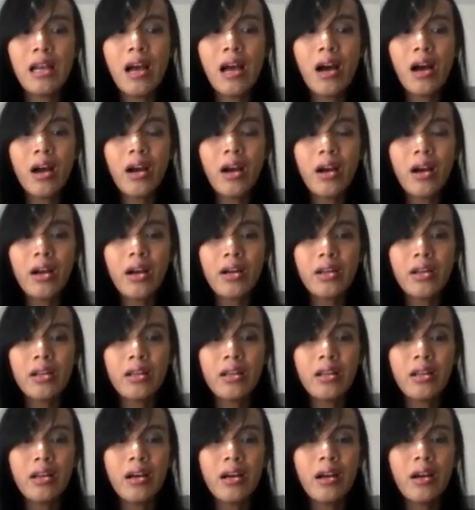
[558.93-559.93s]
are
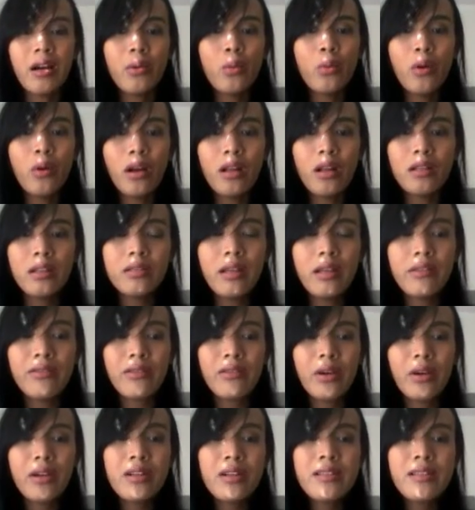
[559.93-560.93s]
well
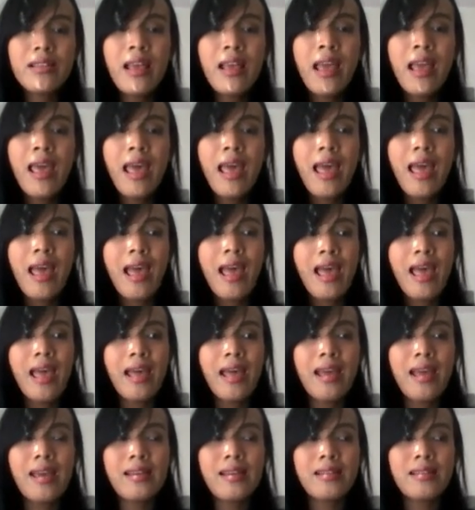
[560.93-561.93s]
diverse,
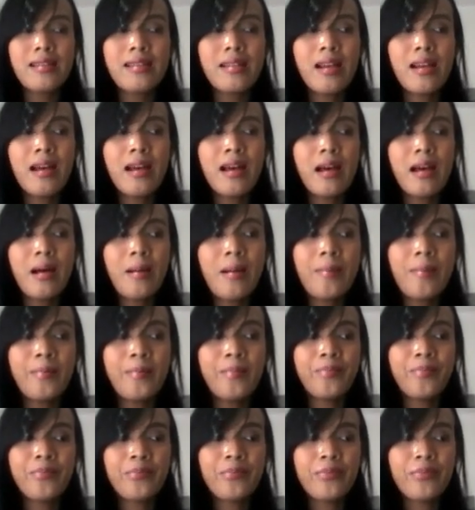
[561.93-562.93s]
and
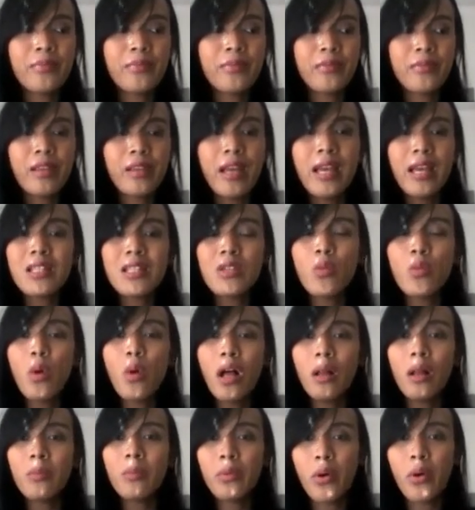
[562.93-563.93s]
it's
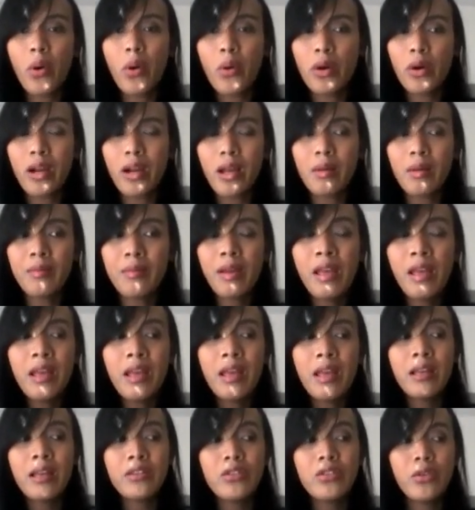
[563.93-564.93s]
well programmed
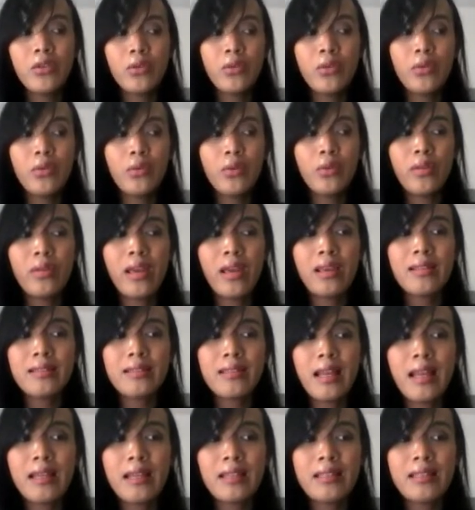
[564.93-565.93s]
to the
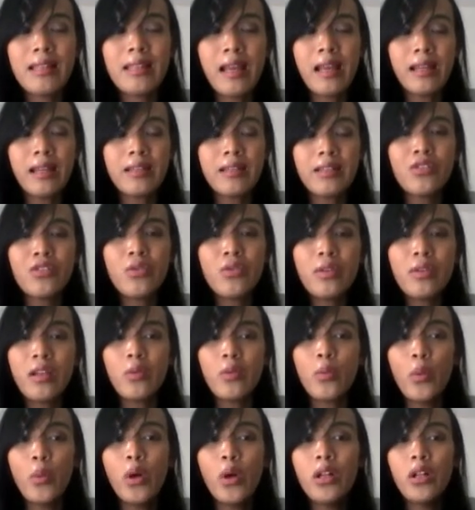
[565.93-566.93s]
extent that the
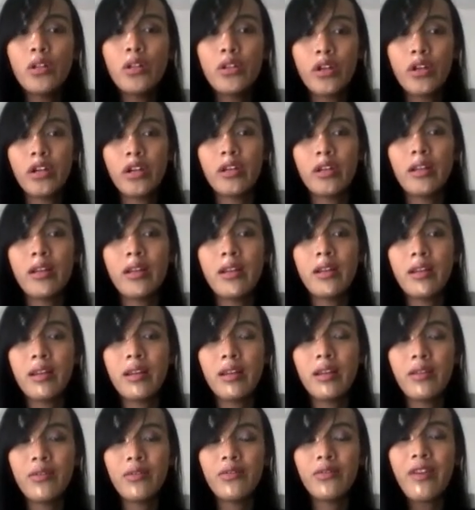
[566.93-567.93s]
student will learn
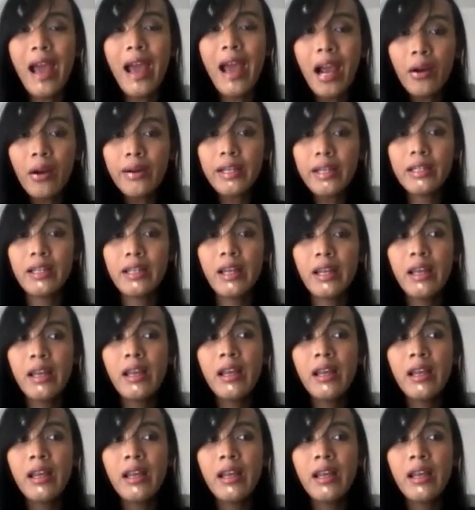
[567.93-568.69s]
varied